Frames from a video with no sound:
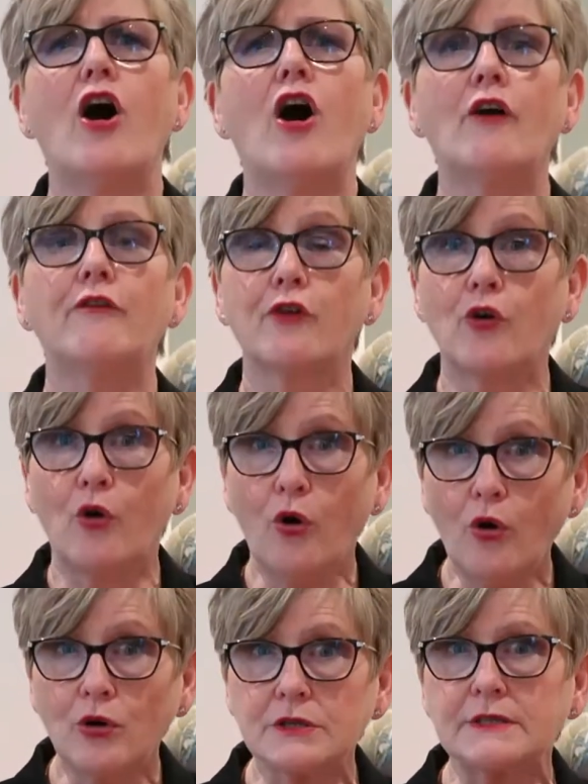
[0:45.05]
Of
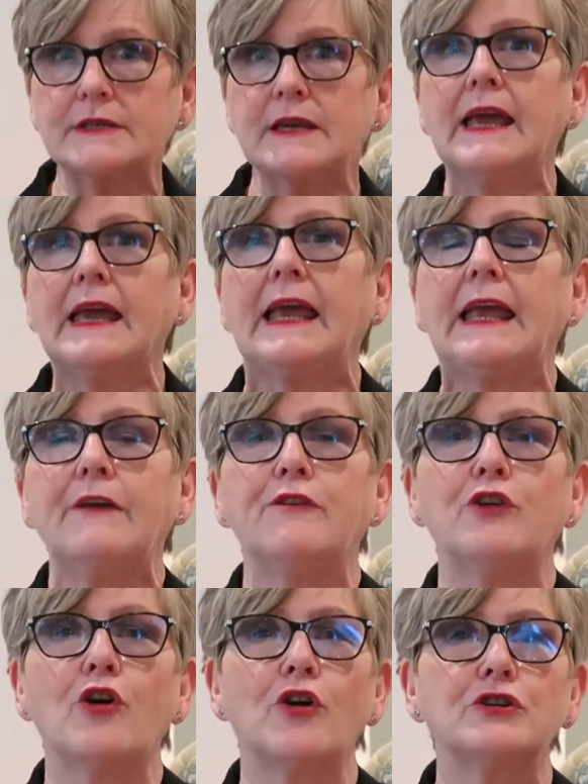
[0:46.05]
course, if
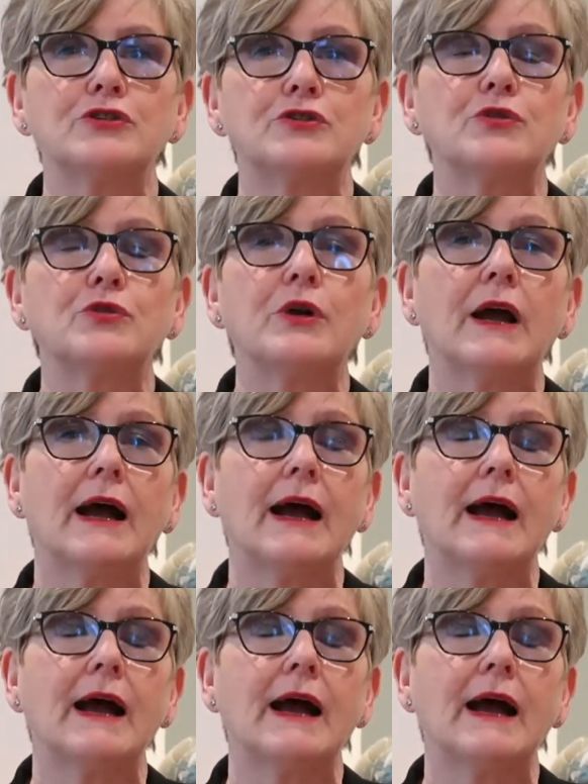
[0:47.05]
you're going to